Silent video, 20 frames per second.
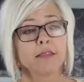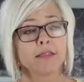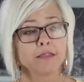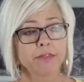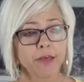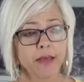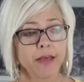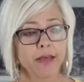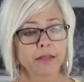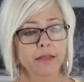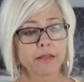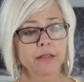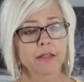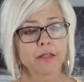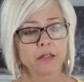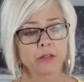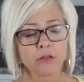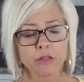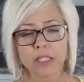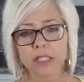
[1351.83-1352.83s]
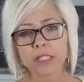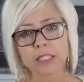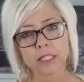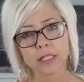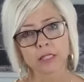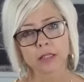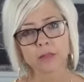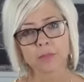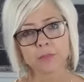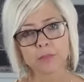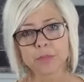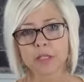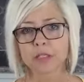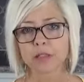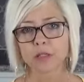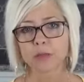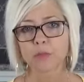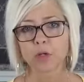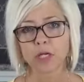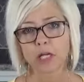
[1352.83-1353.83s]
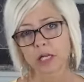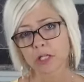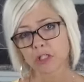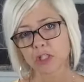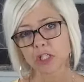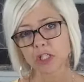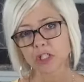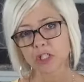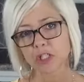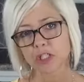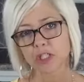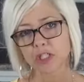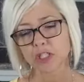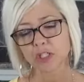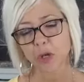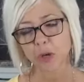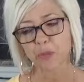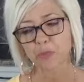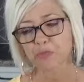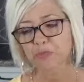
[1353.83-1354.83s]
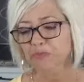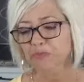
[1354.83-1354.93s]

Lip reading: then you need to be a little more conscientious. So